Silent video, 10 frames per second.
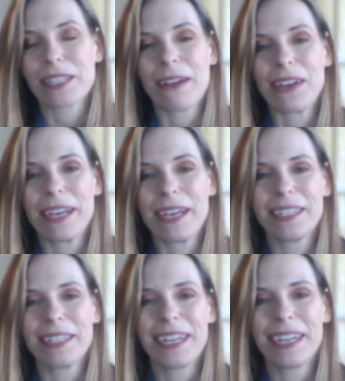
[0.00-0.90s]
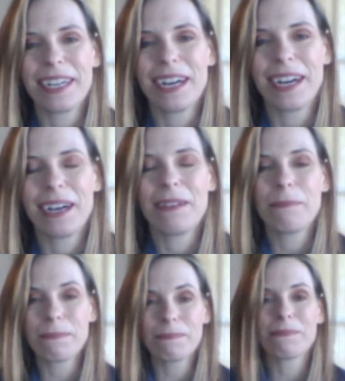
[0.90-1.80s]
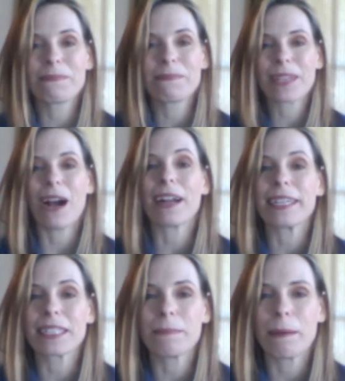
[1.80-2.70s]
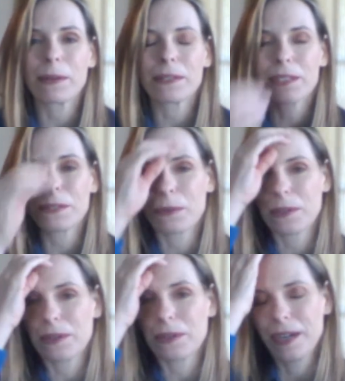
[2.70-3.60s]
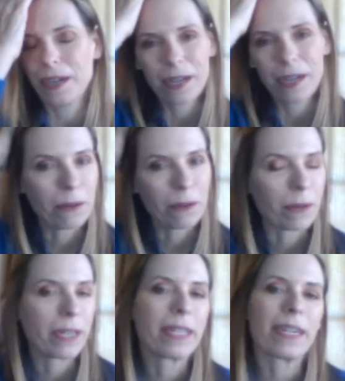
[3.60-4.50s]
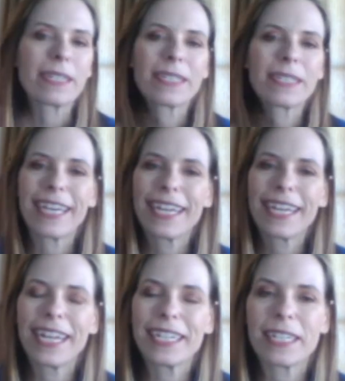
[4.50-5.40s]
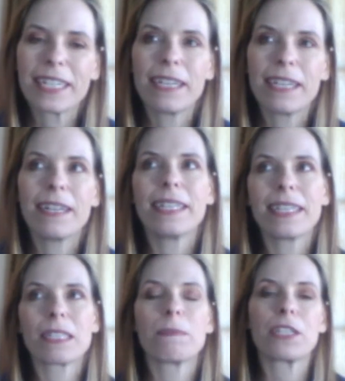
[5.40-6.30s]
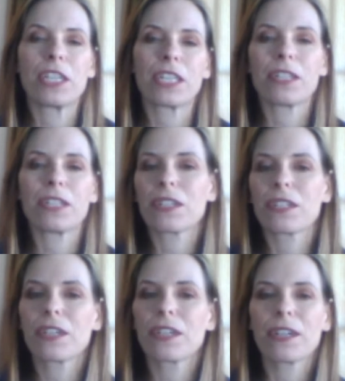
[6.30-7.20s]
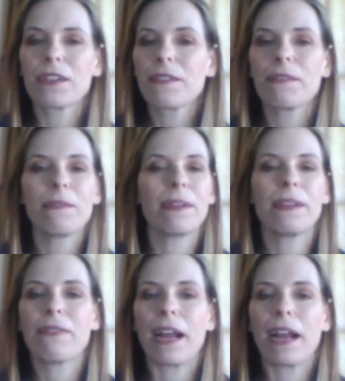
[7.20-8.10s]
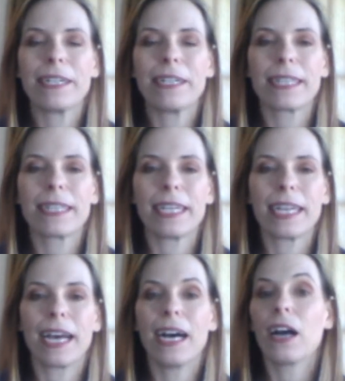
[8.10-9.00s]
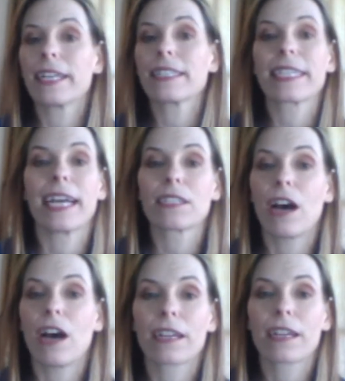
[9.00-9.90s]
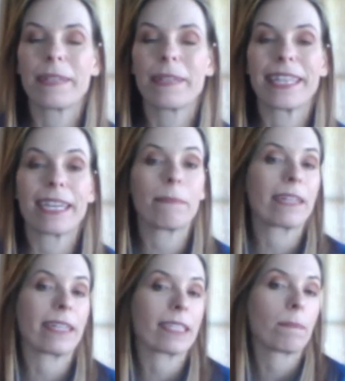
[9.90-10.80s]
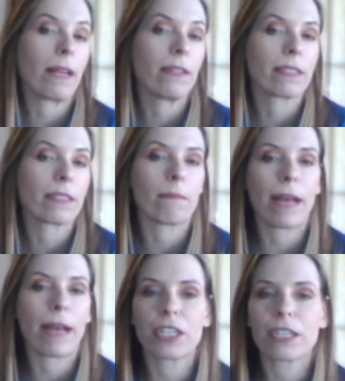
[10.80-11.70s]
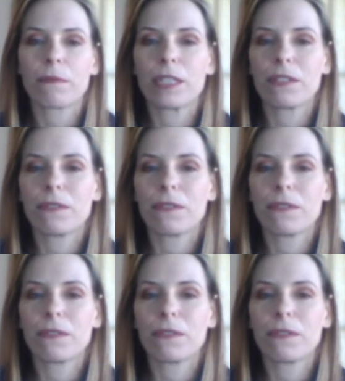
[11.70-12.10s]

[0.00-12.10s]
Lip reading: 7 audience members who were in there to see it. And in this particular environment, the audience can't talk, but they can make like spells and magic, and we